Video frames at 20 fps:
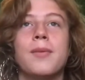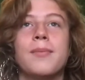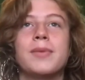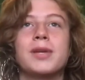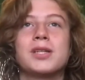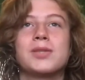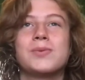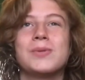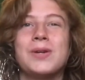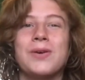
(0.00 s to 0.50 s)

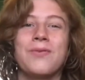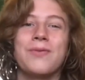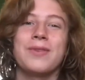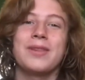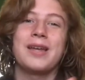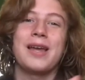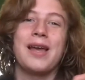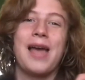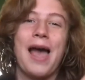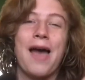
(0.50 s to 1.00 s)
because we
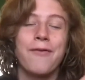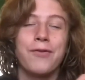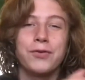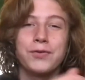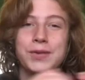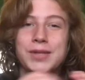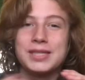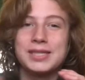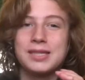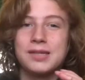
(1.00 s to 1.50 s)
haven't
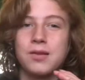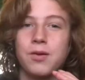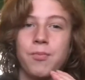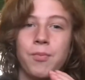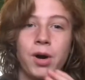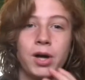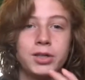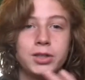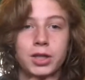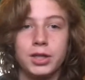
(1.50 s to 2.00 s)
really seen them
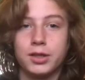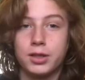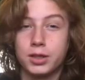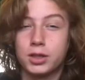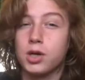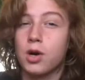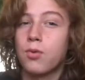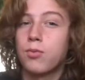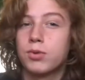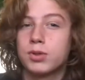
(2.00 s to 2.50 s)
much in the
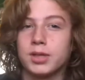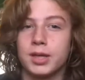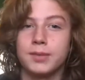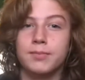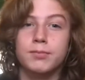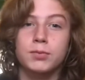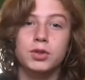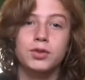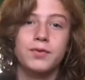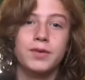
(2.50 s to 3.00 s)
Star Wars
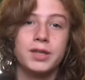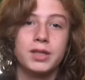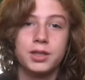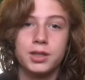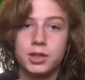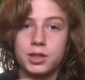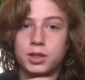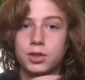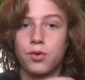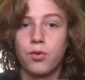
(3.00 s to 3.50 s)
like
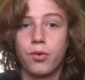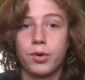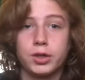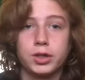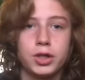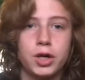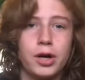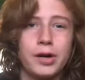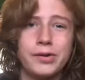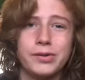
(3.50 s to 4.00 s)
movies or
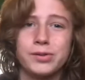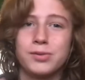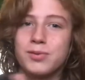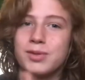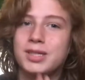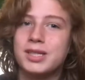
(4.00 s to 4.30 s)
shows.